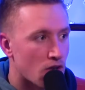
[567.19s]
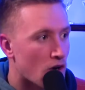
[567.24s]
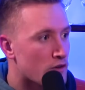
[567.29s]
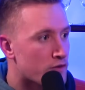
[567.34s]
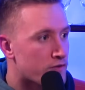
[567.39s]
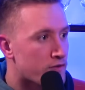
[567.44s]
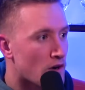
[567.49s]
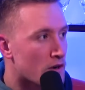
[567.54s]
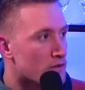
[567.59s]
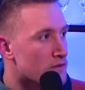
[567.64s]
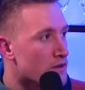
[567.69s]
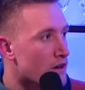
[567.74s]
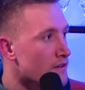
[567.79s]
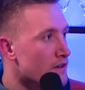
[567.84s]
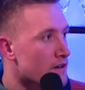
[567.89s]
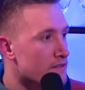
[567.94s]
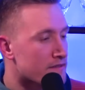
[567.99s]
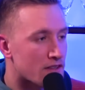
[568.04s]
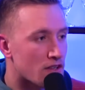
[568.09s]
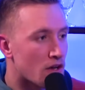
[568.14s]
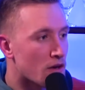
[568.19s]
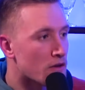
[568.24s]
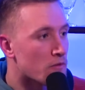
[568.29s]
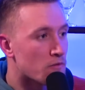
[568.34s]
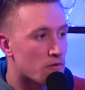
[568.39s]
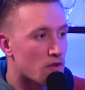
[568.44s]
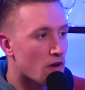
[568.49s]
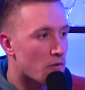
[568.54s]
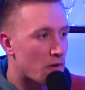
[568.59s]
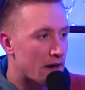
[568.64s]
No phone. No nothing. No
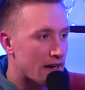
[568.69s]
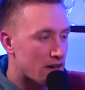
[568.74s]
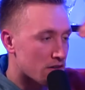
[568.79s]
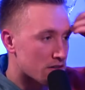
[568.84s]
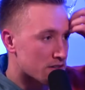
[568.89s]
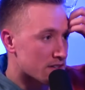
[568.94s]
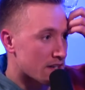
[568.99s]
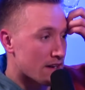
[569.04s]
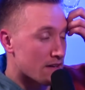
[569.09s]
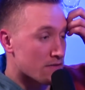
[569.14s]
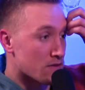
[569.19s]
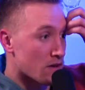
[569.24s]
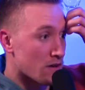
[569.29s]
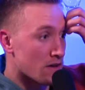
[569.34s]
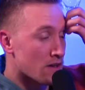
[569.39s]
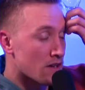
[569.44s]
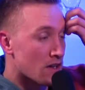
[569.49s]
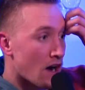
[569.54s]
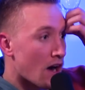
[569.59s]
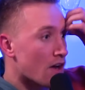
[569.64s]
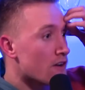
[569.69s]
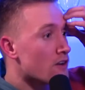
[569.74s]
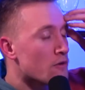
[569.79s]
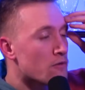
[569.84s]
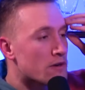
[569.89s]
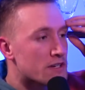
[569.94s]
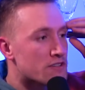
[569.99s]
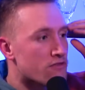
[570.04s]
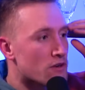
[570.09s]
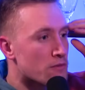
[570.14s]
no way contact. I've gone. I know
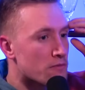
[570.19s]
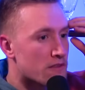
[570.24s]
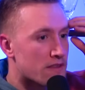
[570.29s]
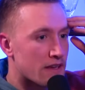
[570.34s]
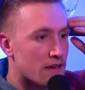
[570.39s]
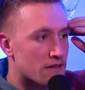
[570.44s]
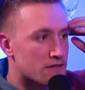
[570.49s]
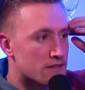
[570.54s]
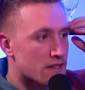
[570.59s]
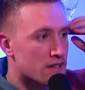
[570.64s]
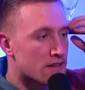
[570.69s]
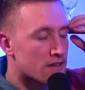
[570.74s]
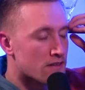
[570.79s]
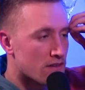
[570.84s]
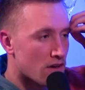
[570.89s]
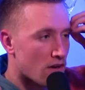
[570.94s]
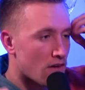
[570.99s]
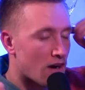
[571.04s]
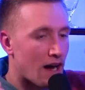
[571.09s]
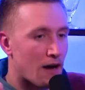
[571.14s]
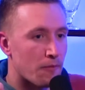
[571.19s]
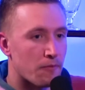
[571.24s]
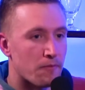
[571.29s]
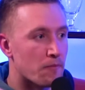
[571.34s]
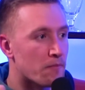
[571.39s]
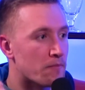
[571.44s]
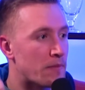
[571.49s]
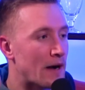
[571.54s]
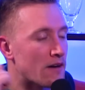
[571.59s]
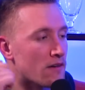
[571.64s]
which room Theo's in. All right, I'll
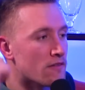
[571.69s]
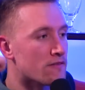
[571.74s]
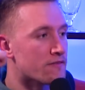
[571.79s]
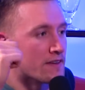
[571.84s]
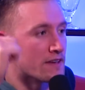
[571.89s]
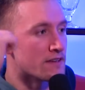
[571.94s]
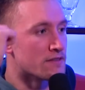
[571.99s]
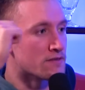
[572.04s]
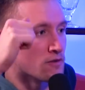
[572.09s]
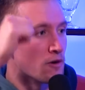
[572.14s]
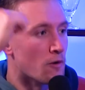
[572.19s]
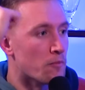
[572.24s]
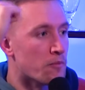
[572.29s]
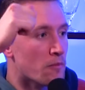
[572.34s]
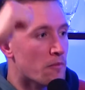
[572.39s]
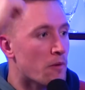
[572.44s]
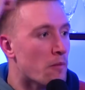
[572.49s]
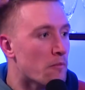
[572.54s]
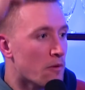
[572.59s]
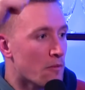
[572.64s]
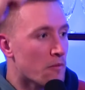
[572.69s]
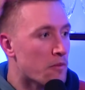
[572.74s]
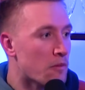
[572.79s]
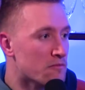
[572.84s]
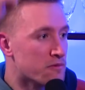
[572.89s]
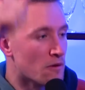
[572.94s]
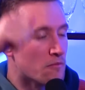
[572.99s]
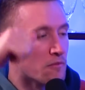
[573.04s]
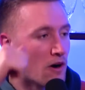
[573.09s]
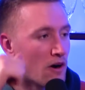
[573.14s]
bang on Theo's door. Boom, boom, boom, boom,
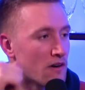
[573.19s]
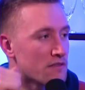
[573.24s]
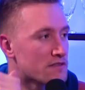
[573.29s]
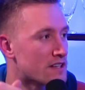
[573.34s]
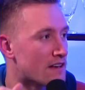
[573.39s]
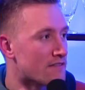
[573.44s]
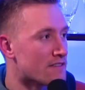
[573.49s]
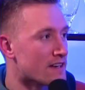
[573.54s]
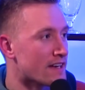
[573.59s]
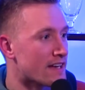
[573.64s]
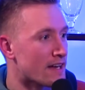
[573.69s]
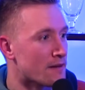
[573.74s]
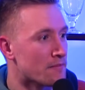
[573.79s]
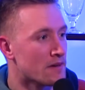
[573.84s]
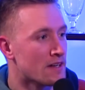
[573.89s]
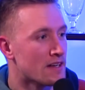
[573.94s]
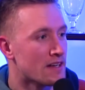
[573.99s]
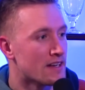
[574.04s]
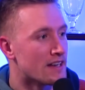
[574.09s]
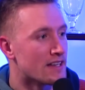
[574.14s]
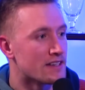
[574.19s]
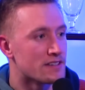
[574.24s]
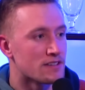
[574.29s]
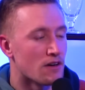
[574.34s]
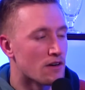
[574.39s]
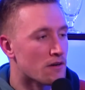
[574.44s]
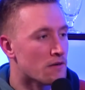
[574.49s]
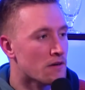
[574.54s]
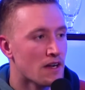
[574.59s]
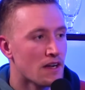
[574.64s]
boom. half seven A M Let's
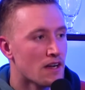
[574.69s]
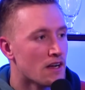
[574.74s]
go.